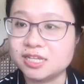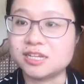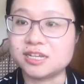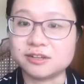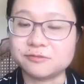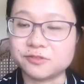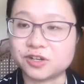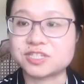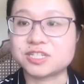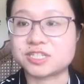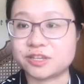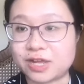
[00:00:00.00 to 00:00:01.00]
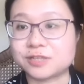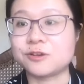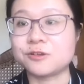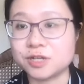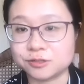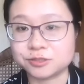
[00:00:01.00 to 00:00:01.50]
versus if I
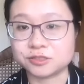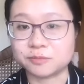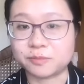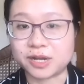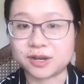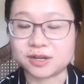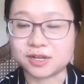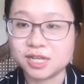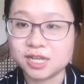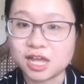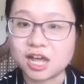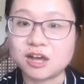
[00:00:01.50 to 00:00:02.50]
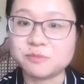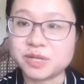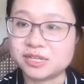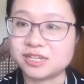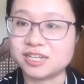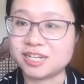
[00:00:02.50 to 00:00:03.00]
don't go to the bar, how
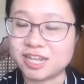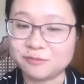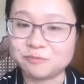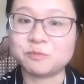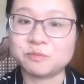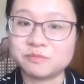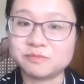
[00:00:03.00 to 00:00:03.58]
many